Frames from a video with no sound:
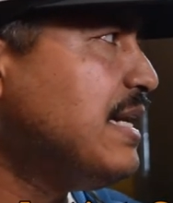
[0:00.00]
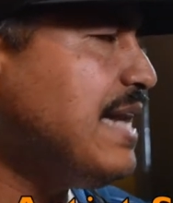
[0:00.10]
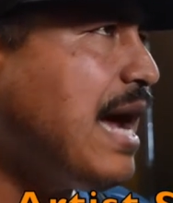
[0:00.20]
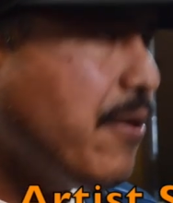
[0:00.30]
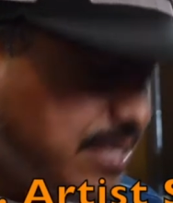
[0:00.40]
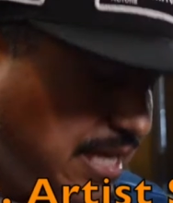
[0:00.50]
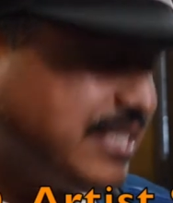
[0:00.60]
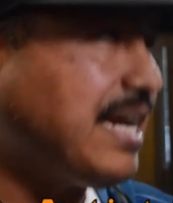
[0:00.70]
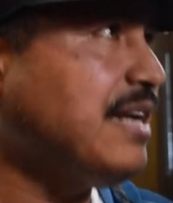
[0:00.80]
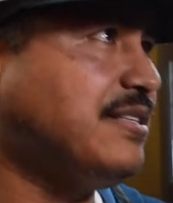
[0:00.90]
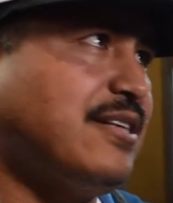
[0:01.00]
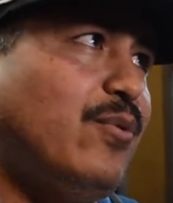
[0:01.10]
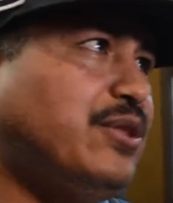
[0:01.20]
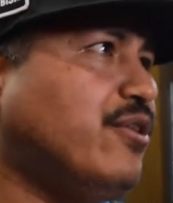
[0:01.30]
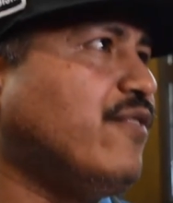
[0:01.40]
Now he's got challenges at
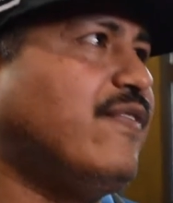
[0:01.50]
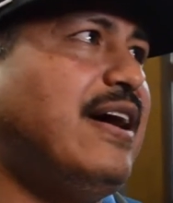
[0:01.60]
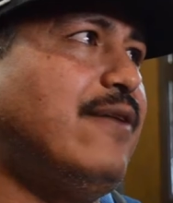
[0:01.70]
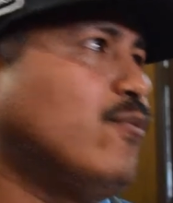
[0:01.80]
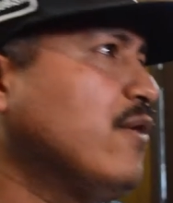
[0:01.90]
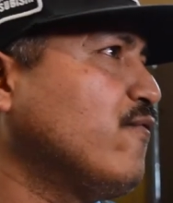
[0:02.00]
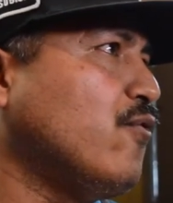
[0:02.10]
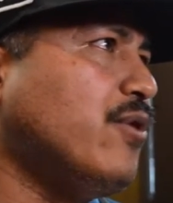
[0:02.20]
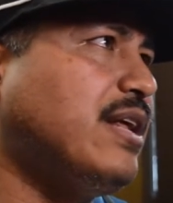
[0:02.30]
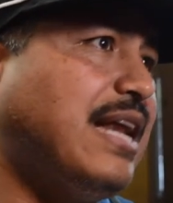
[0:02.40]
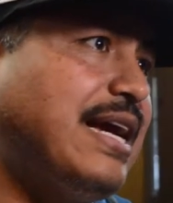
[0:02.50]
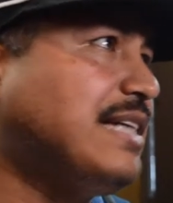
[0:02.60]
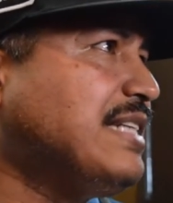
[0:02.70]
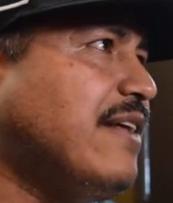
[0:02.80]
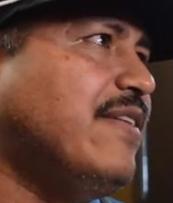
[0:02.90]
135, 140, like
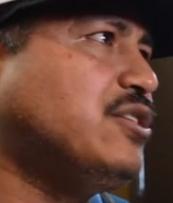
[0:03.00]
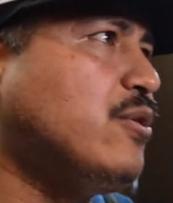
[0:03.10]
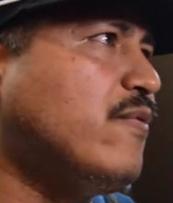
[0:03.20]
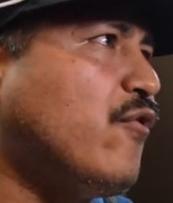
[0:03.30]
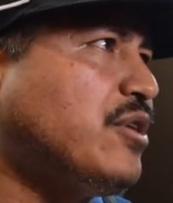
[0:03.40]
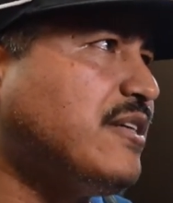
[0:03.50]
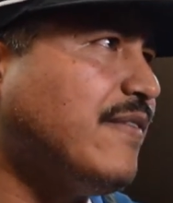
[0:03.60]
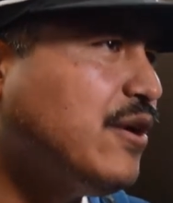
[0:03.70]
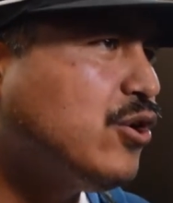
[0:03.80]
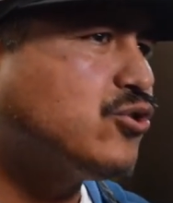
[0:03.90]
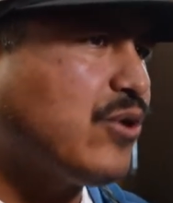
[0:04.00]
I said, eventually 147.